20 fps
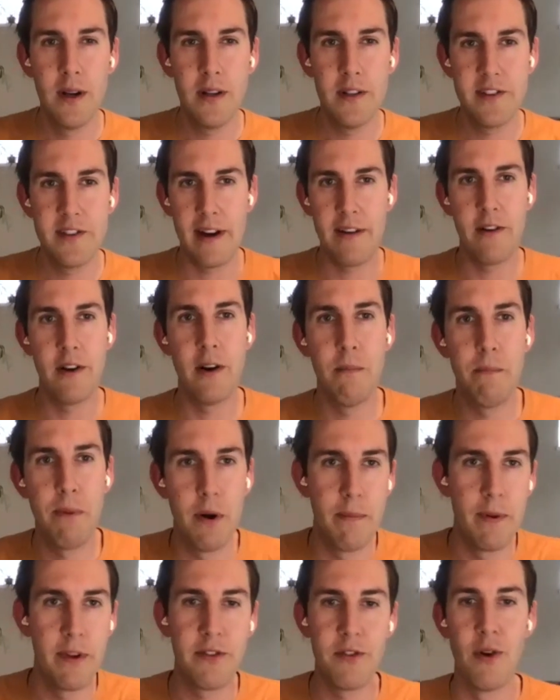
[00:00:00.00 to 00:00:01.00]
general
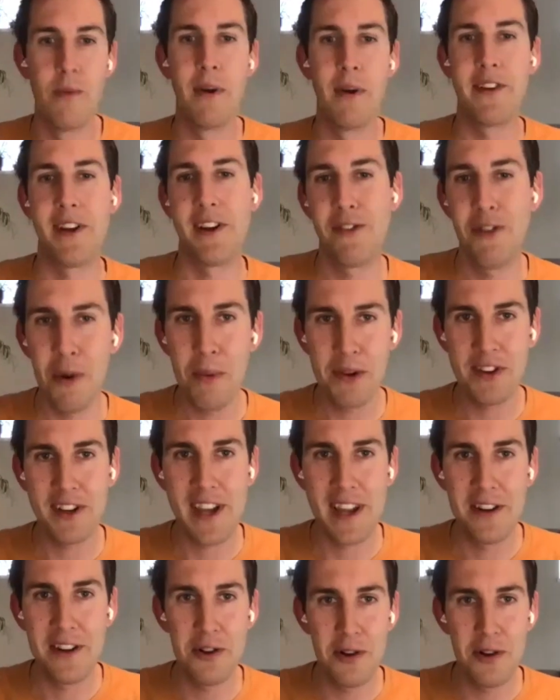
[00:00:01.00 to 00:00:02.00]
purpose robots, like robots that
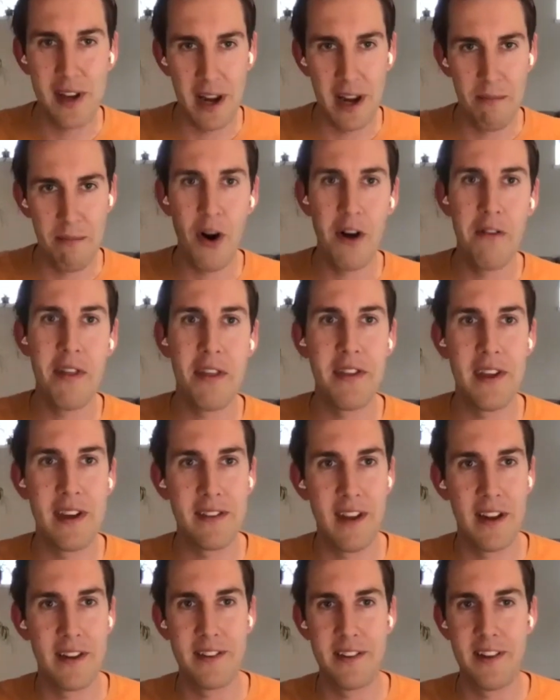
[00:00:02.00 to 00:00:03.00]
can do kind of more of the
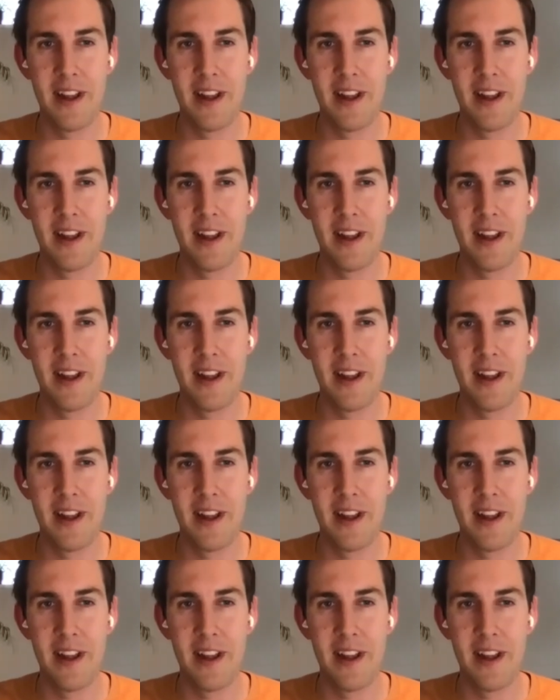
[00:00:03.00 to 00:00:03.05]
things that,